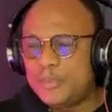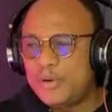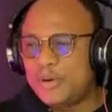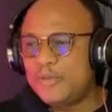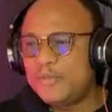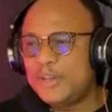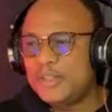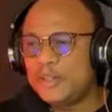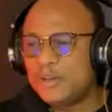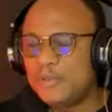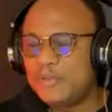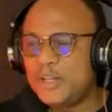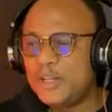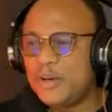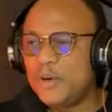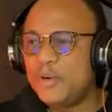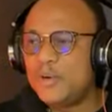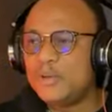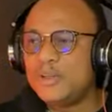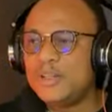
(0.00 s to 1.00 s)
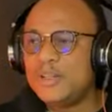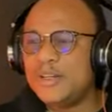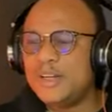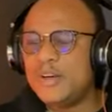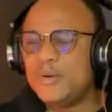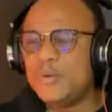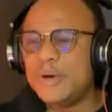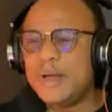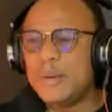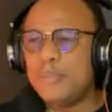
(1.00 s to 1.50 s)
The prophet of the
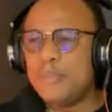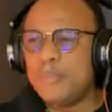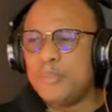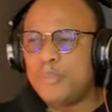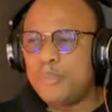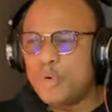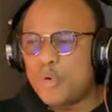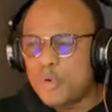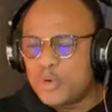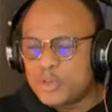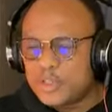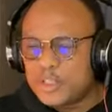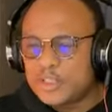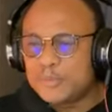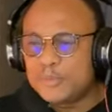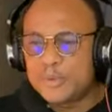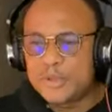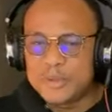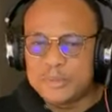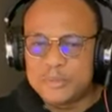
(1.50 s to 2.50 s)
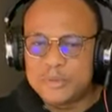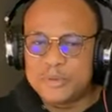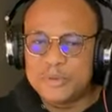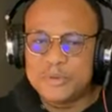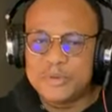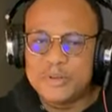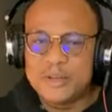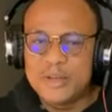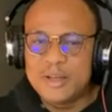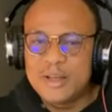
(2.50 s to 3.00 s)
old, they were bold
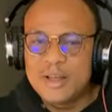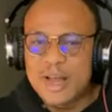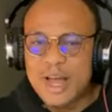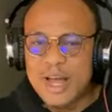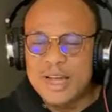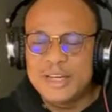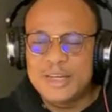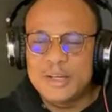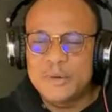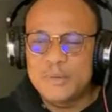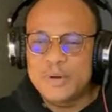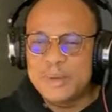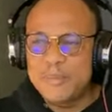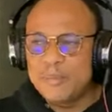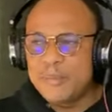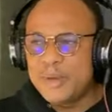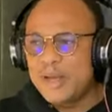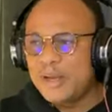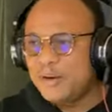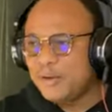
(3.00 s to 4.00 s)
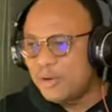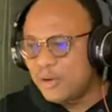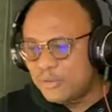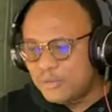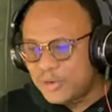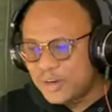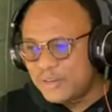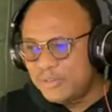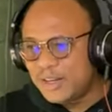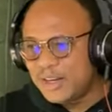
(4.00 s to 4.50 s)
people and they were
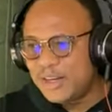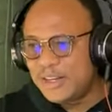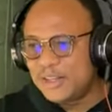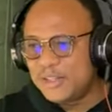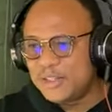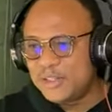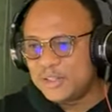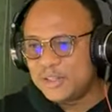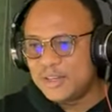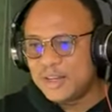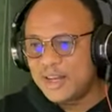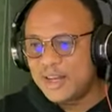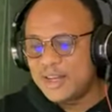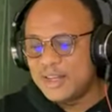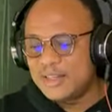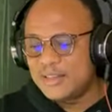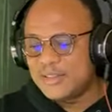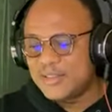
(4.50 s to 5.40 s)
men of revelation.